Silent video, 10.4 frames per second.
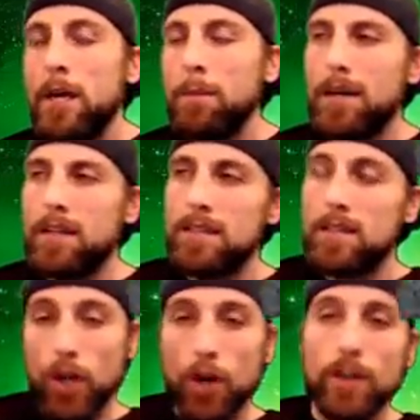But the
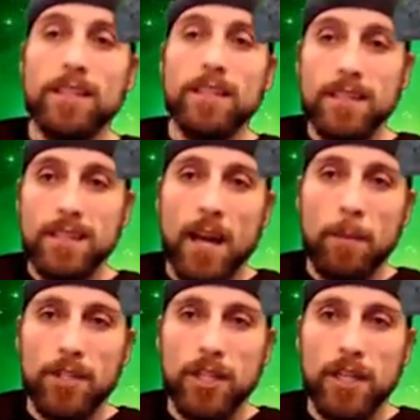TARDIS is a
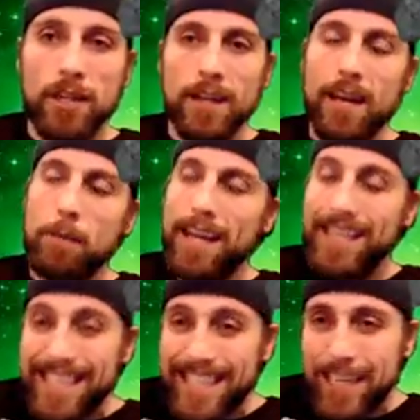time machine, and
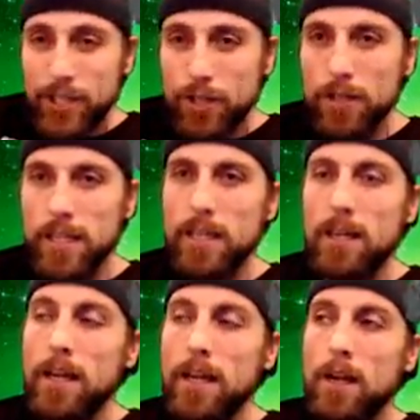essentially,
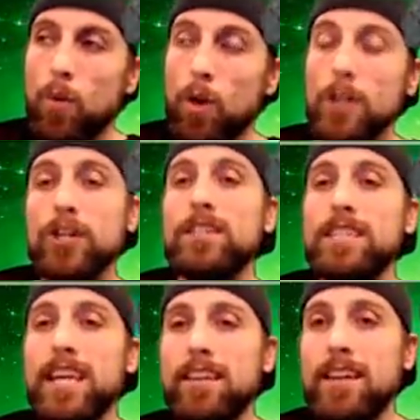one could
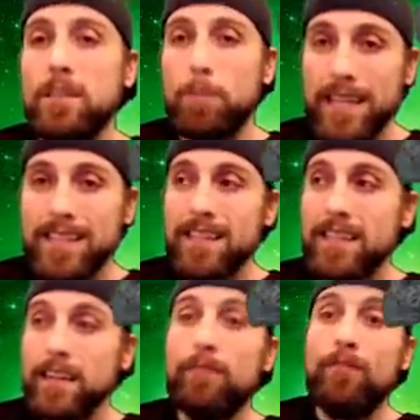say that it's
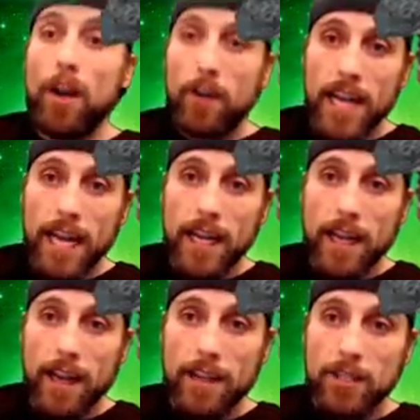basically a Faraday
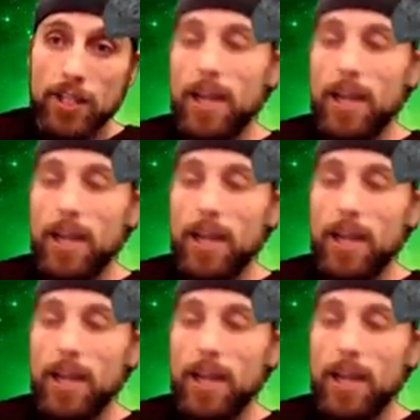cage.